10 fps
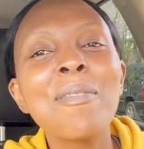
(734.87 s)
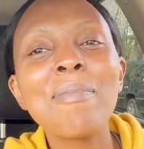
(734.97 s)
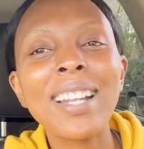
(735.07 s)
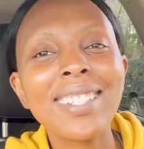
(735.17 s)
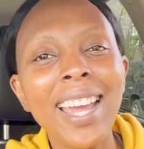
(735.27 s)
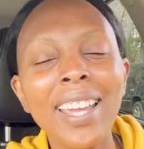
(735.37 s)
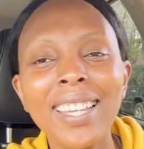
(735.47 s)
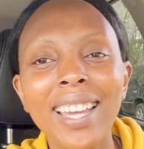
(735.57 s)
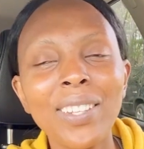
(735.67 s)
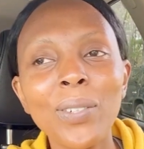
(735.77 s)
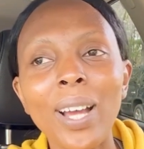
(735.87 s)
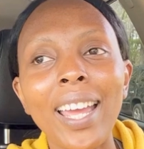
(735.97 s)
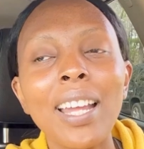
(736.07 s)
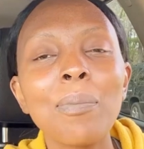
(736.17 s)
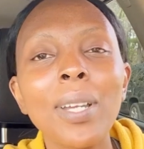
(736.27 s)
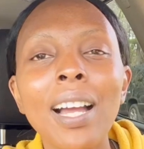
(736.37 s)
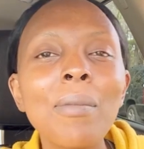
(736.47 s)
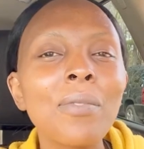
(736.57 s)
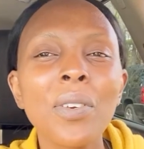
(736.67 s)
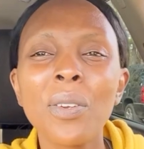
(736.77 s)
but I, you know, I had become
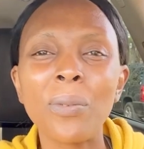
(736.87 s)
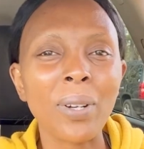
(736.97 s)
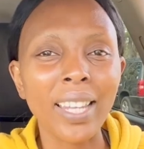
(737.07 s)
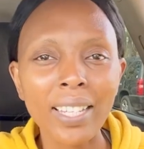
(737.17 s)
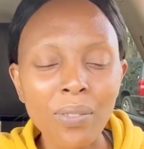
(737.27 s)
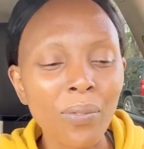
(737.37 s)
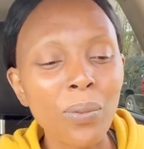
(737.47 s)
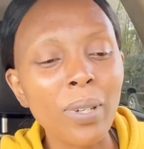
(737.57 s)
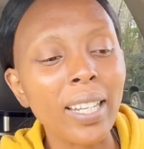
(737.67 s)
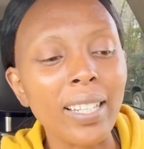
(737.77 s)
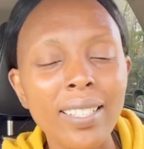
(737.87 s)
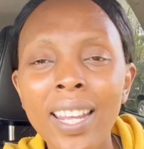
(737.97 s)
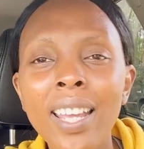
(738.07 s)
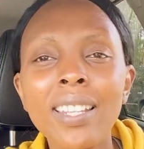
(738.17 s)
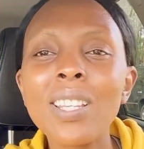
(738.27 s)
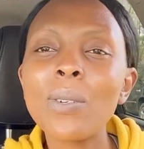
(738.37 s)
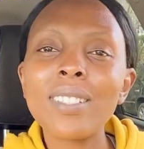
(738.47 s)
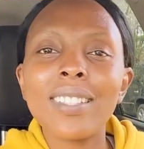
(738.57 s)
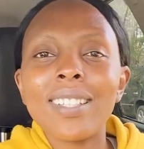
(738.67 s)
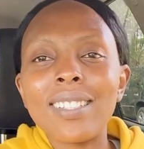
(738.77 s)
very forgetful and there was
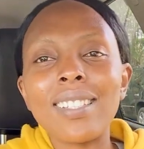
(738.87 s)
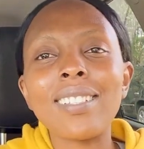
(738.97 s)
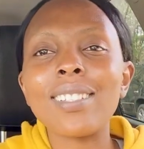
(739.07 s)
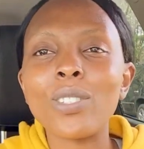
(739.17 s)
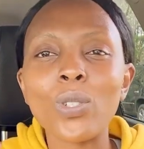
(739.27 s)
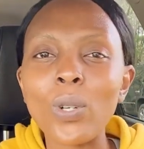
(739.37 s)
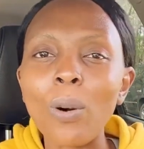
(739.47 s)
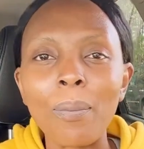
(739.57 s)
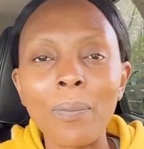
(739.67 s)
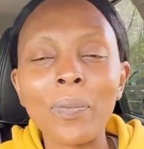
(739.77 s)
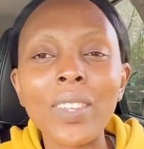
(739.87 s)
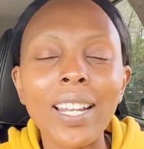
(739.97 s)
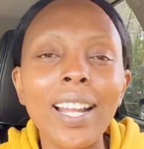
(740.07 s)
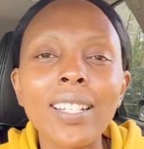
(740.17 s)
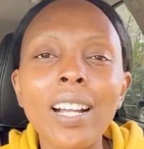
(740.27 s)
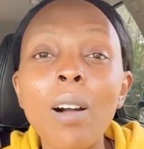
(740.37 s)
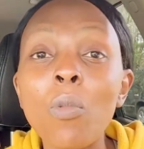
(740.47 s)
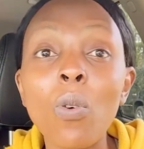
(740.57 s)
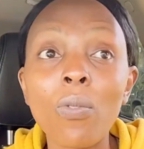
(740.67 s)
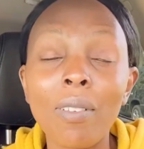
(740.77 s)
just this storm that had come
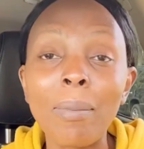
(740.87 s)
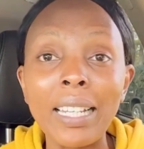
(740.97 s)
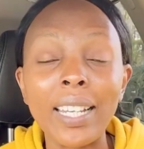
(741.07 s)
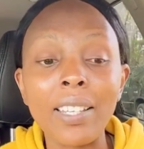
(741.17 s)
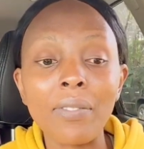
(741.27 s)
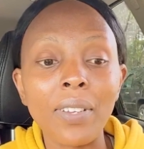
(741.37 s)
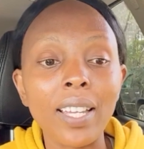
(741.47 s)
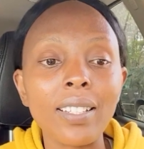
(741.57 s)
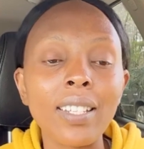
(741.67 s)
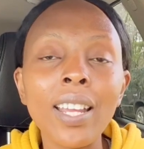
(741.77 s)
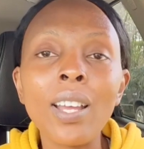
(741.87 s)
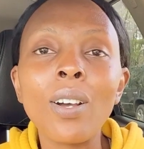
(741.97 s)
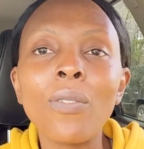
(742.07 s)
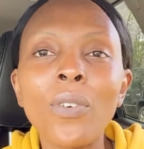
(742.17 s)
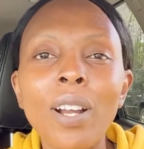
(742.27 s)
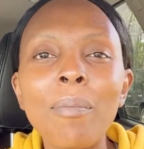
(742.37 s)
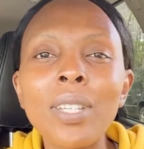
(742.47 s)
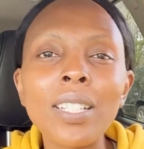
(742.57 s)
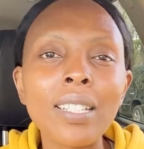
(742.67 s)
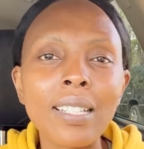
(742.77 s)
over my life. And for a
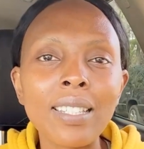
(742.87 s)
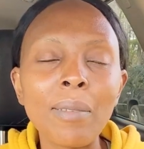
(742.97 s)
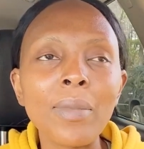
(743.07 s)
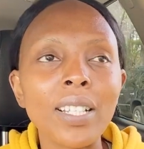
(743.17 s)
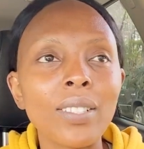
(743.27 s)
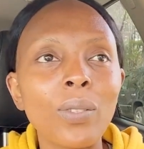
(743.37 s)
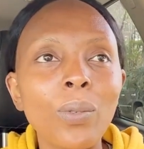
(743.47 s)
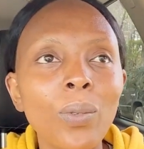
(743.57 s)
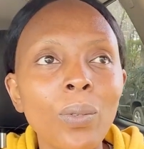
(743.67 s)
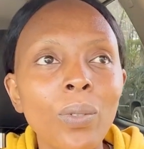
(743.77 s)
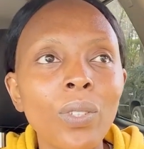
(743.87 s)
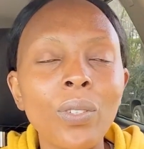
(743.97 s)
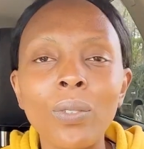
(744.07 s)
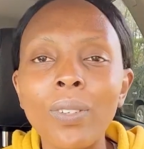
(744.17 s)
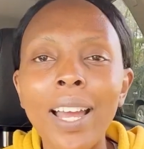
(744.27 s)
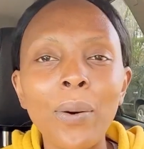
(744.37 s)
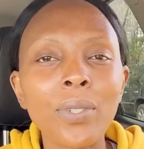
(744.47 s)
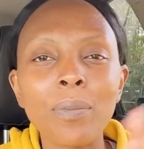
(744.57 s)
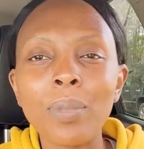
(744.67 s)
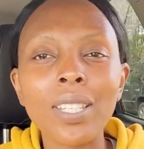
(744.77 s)
minute, it seemed as though, you know, I
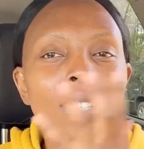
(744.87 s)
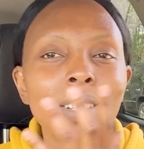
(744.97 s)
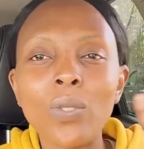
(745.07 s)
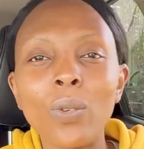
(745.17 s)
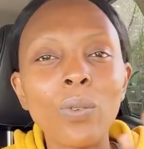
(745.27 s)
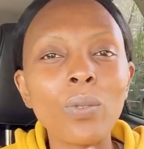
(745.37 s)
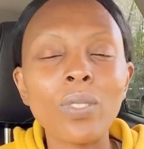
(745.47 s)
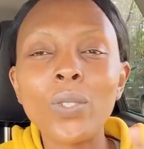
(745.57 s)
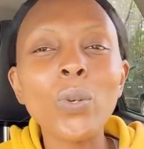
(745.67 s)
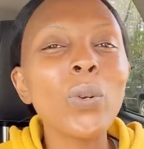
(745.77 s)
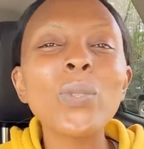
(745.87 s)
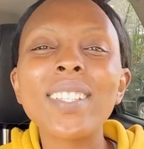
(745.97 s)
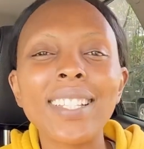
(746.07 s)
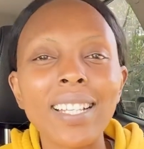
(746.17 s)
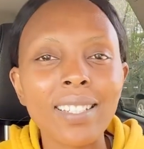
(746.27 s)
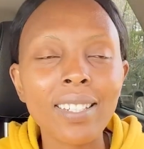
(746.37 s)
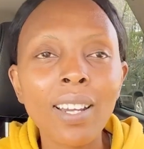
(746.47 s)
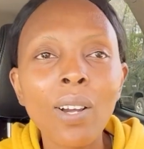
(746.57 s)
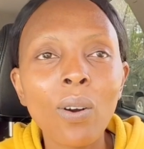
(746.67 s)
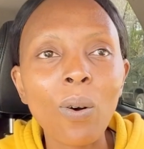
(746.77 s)
was beginning to lose, to lose sight
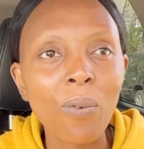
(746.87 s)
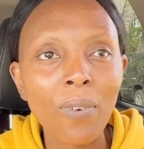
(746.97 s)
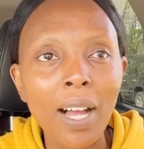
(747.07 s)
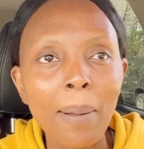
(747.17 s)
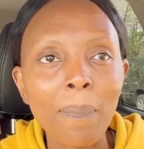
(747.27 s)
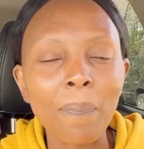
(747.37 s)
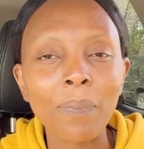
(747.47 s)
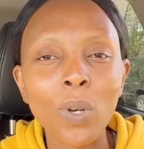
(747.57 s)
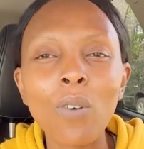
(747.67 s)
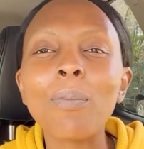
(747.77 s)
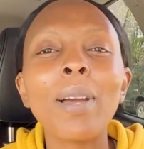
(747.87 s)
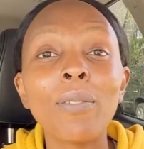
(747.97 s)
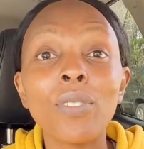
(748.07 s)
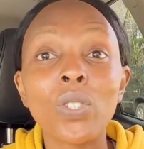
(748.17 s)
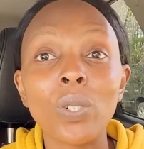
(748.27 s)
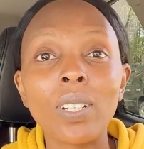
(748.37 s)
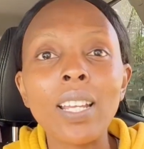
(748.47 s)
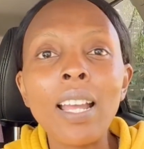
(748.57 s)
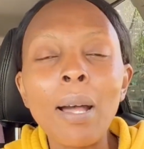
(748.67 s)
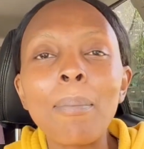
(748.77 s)
of, um, of my vision.
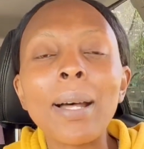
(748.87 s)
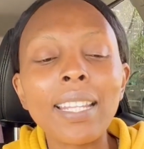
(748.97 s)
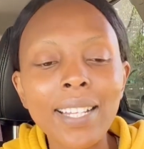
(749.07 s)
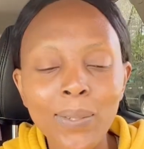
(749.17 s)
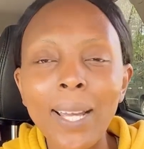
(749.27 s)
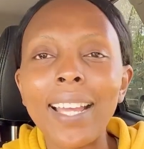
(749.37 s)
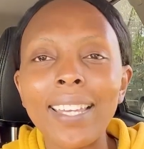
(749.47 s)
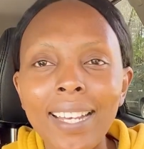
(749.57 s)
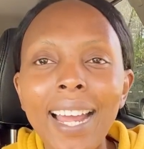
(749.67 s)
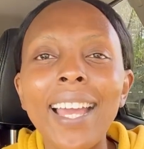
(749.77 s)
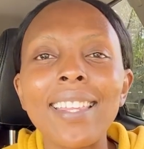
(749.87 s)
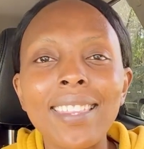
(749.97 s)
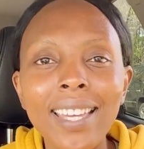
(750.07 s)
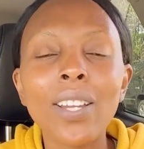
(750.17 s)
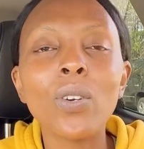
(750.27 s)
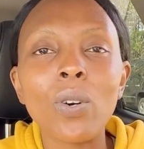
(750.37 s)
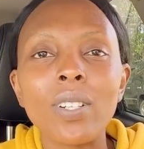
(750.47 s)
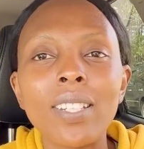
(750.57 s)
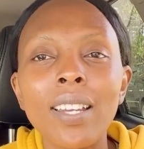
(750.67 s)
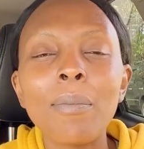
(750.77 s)
But that's why, again, I thank
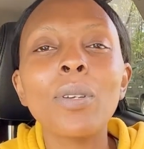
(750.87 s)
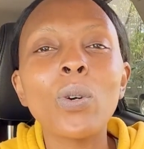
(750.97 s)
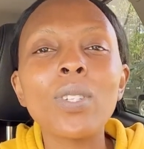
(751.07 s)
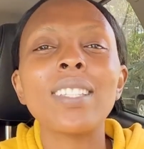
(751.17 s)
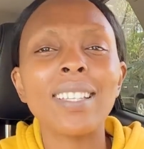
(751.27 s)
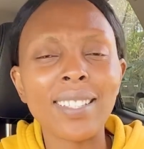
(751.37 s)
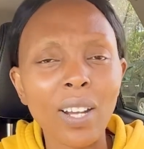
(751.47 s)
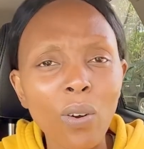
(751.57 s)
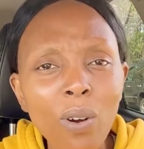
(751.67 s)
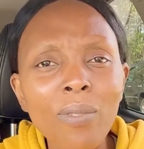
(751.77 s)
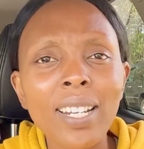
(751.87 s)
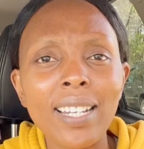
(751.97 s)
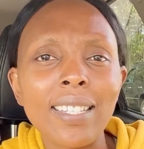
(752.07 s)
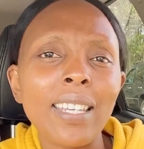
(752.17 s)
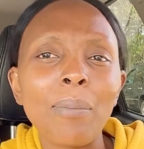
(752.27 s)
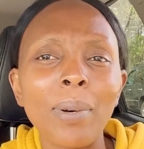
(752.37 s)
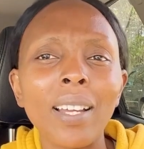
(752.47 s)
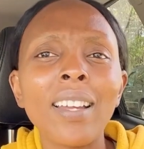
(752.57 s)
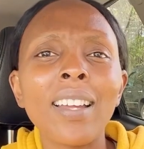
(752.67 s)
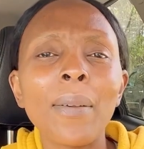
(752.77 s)
God because he's a covenant keeper
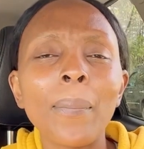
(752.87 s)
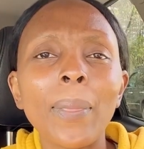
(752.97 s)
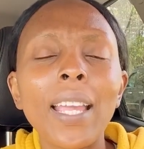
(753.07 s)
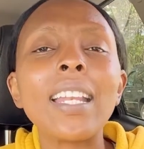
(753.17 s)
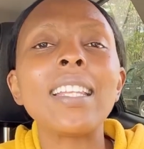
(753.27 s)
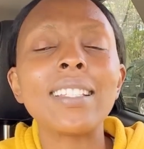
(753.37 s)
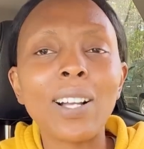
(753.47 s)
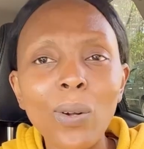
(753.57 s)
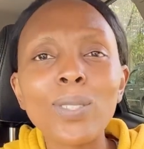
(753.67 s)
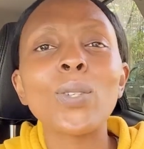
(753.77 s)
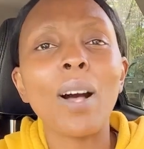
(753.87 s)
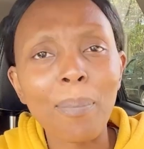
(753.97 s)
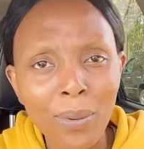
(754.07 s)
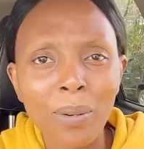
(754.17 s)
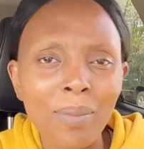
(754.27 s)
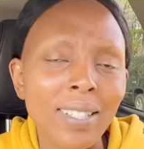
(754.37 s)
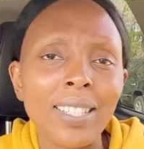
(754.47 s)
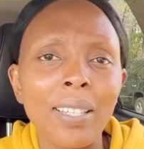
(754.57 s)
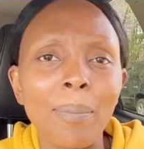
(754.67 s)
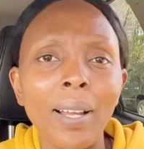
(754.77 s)
and he's also a promise
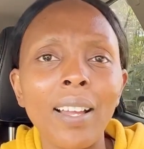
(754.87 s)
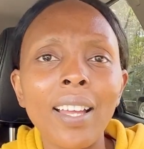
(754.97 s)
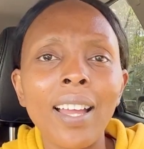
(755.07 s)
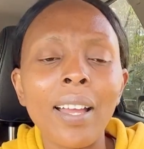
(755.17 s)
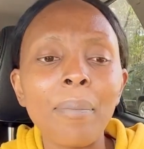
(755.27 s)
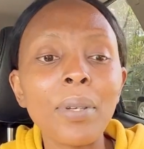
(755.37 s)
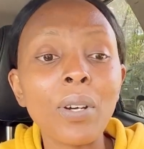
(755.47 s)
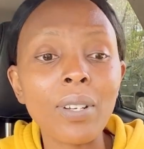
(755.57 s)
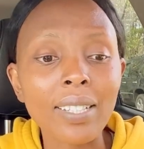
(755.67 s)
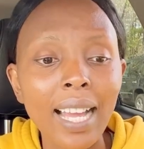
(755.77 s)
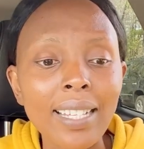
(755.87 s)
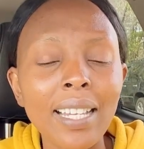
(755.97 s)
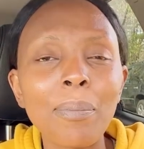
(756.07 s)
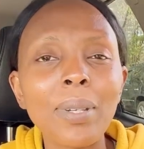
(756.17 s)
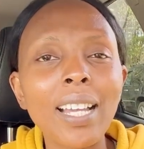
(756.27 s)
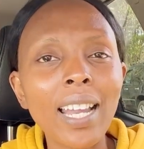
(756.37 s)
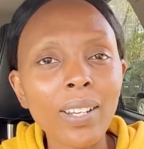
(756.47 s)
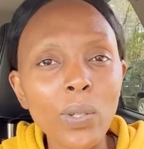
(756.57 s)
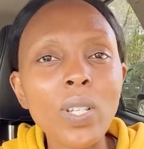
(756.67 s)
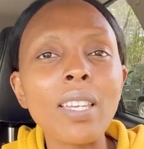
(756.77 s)
keeper. Because as I
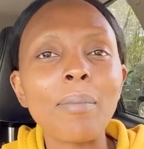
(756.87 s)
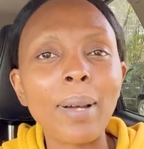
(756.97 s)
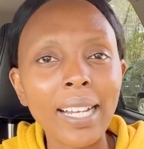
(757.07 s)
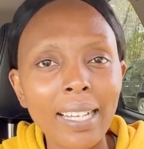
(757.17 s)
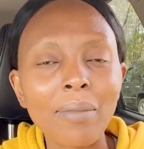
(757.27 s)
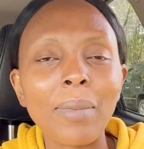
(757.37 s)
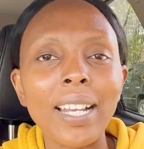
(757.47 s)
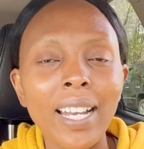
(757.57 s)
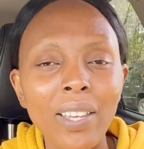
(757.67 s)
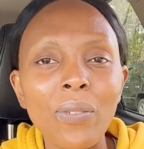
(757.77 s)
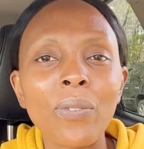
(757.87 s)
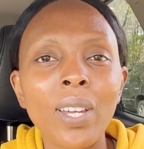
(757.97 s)
began looking back at my life,